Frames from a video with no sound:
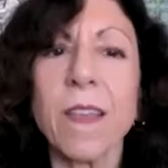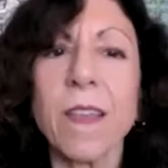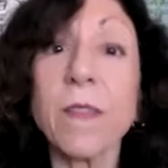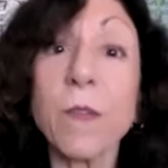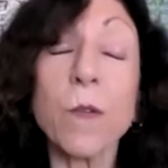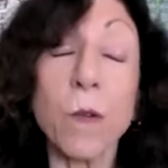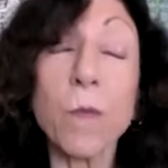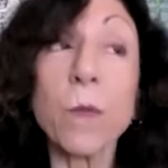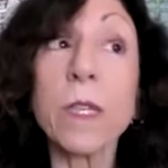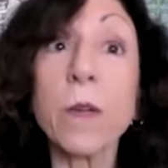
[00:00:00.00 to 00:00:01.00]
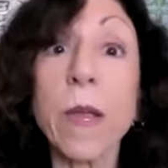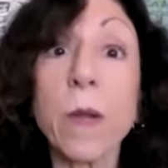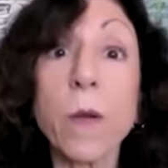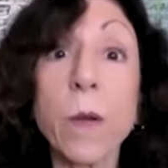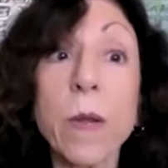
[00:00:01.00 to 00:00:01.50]
That's a really great
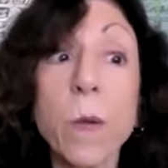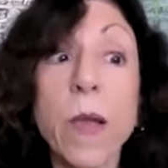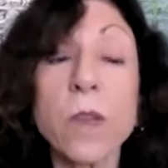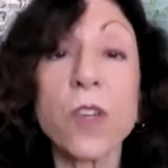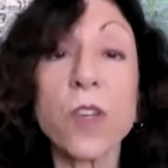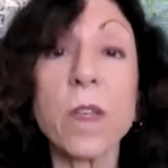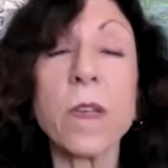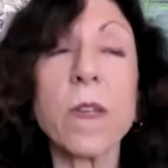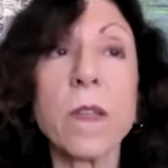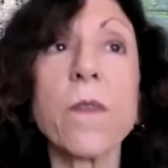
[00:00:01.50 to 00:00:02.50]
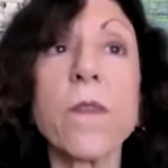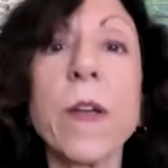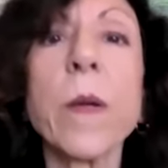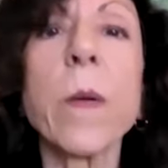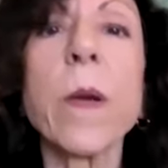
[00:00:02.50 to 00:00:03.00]
question. That's a very
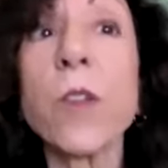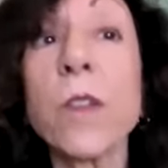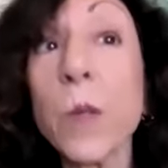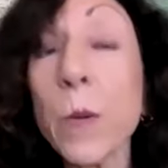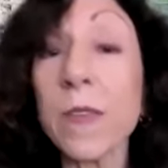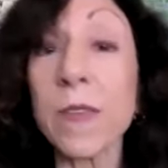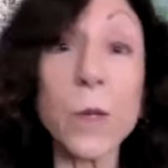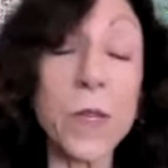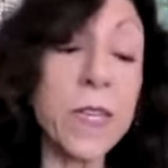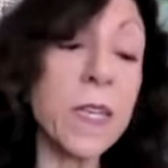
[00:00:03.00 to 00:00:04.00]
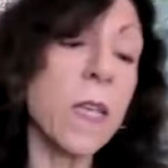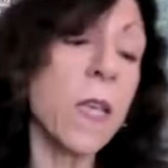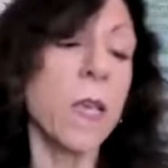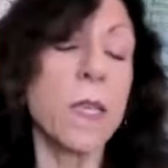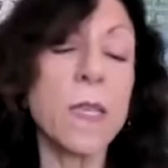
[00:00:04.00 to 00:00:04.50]
great question. You know what's interesting?
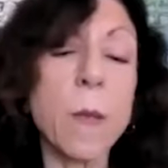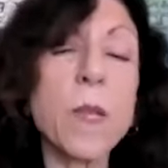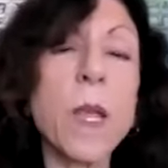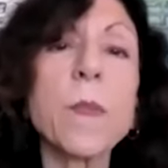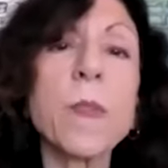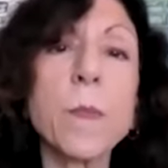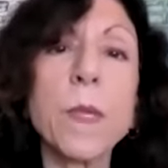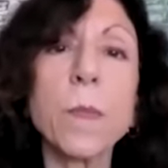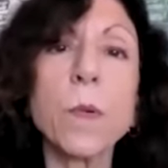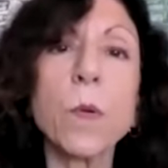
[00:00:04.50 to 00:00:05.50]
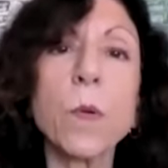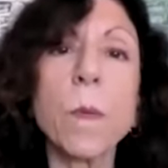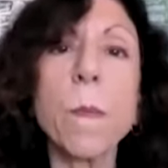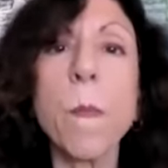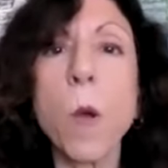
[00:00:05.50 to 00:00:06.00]
Sometimes the people who
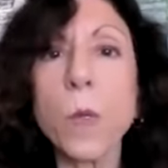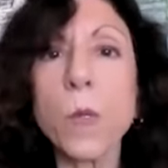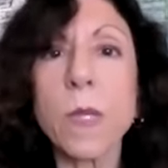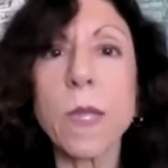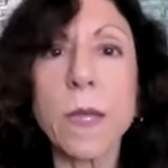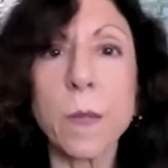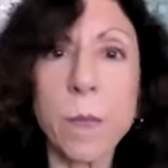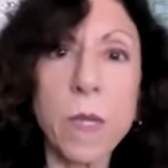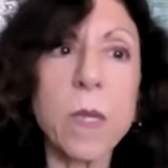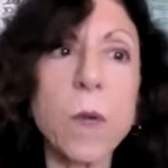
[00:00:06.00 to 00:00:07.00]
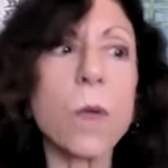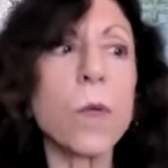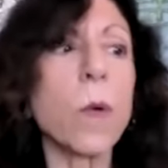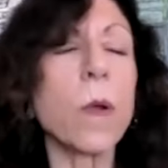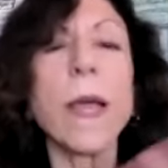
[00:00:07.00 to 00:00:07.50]
are most like me or
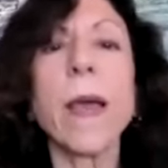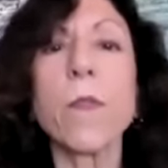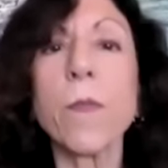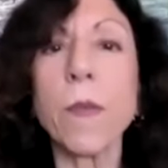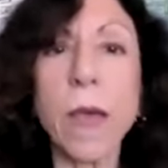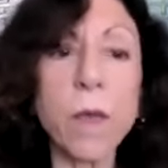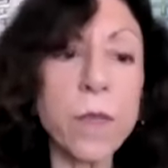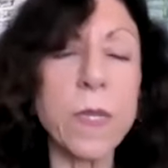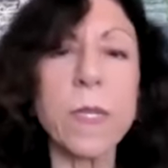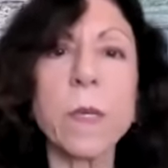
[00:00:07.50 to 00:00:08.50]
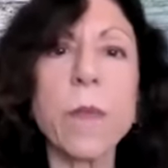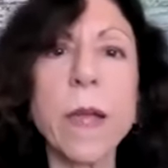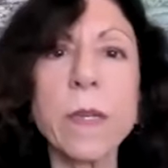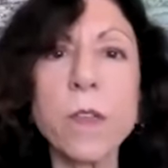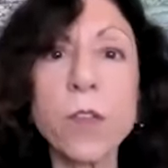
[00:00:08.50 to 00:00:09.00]
who are health and healing
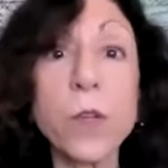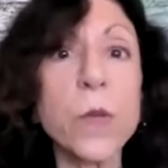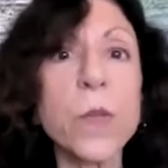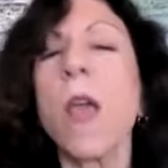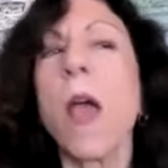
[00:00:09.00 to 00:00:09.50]
practitioners,